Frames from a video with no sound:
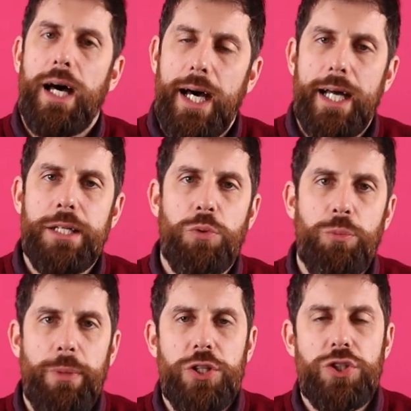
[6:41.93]
and
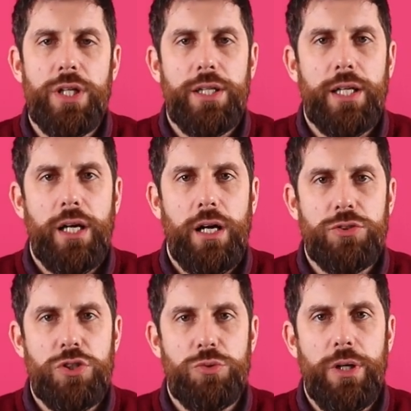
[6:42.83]
we'll mention it in the
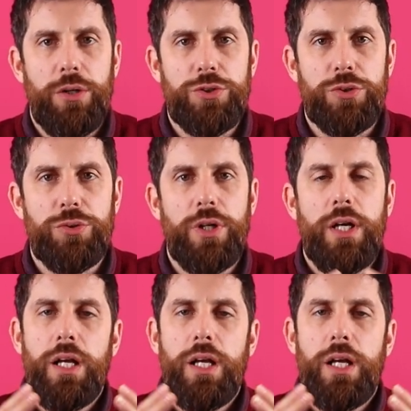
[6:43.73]
cards as well. So